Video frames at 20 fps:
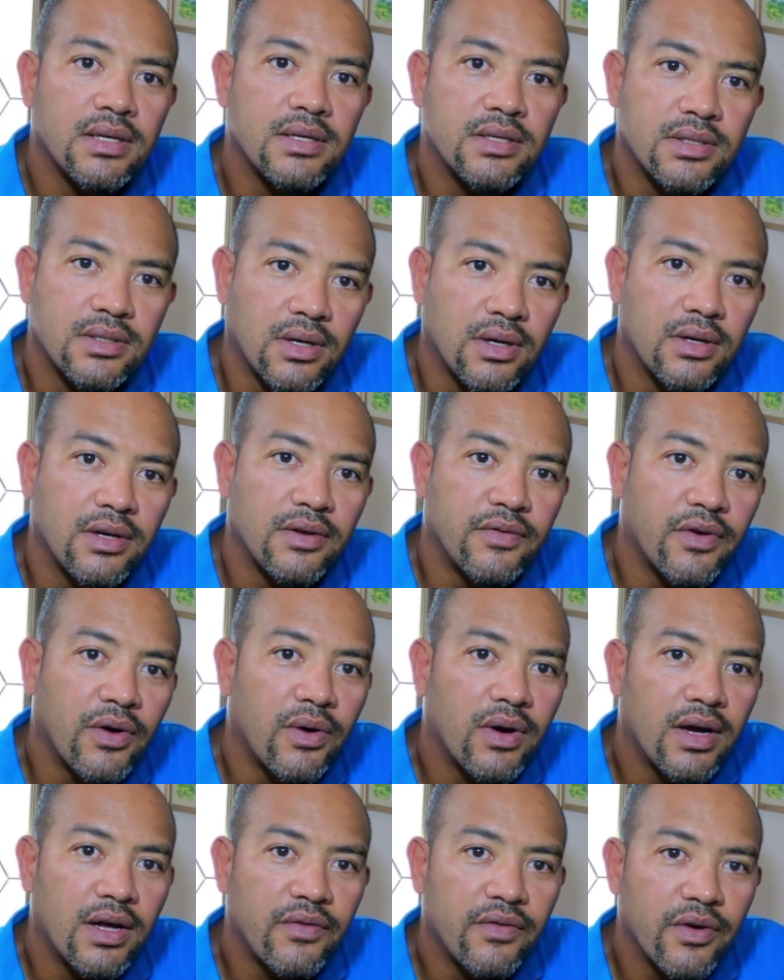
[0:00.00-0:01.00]
So if you
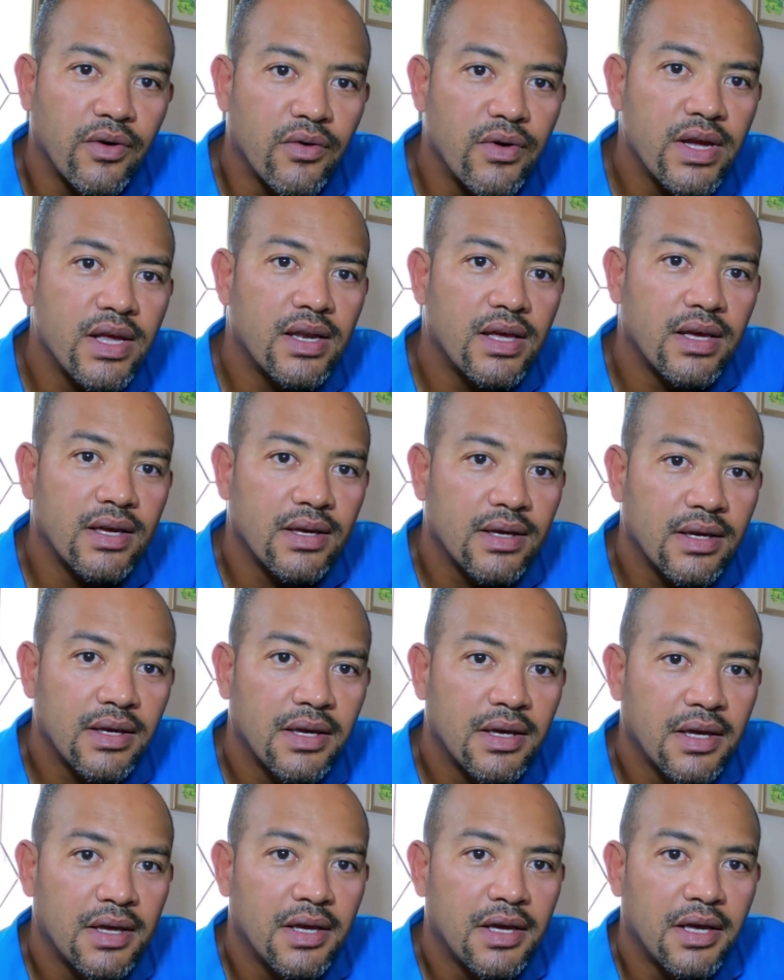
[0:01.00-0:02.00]
want, if you really,
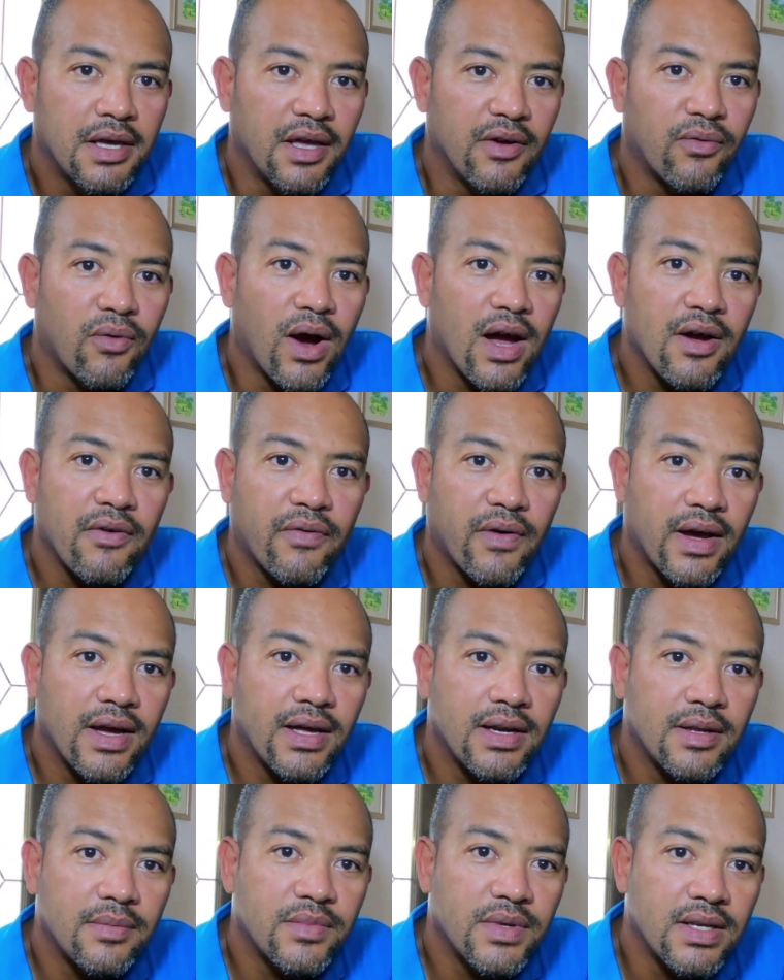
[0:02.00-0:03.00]
if Wi-Fi
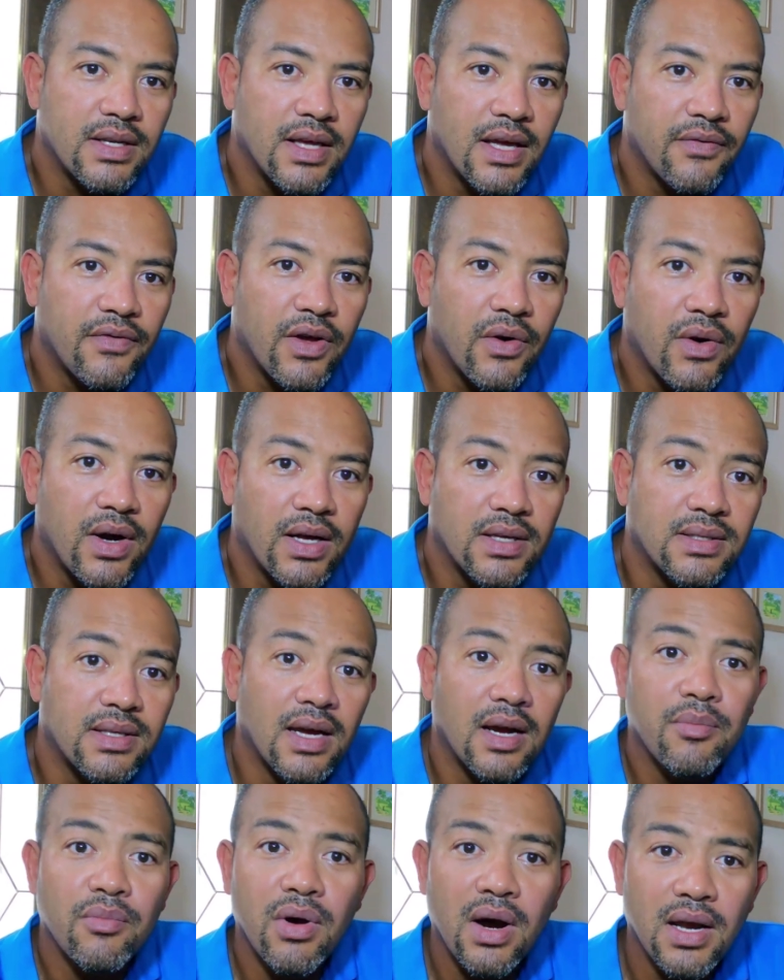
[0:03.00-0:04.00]
and them thing there, if you want to stay
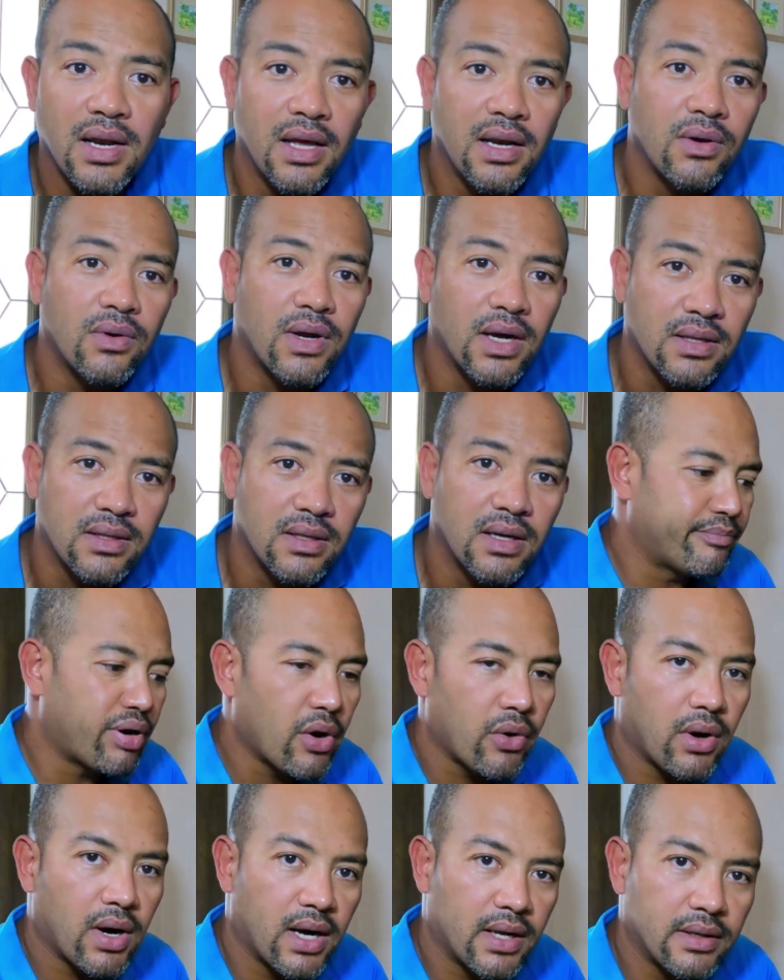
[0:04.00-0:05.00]
abroad and look at
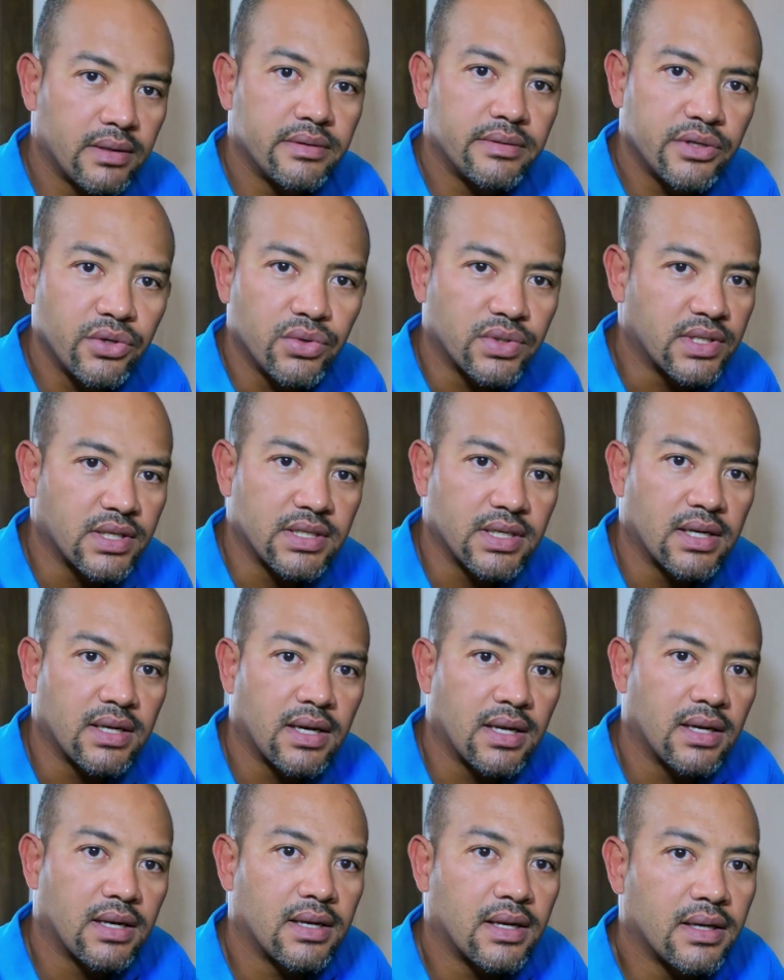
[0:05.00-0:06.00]
power and usage and
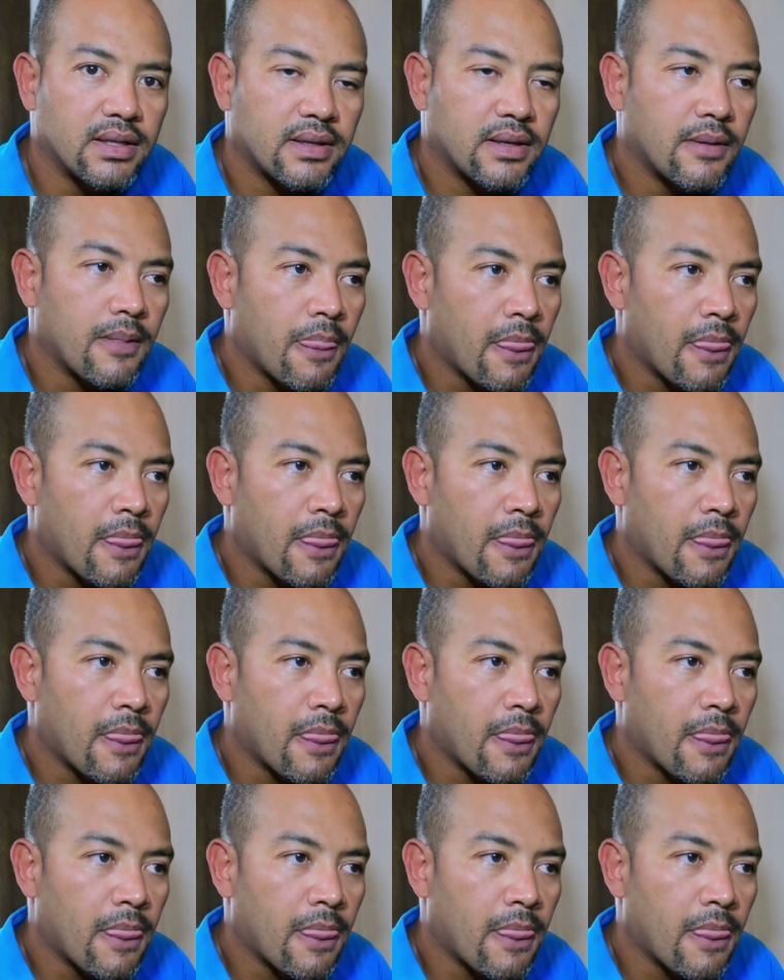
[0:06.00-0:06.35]
all of that,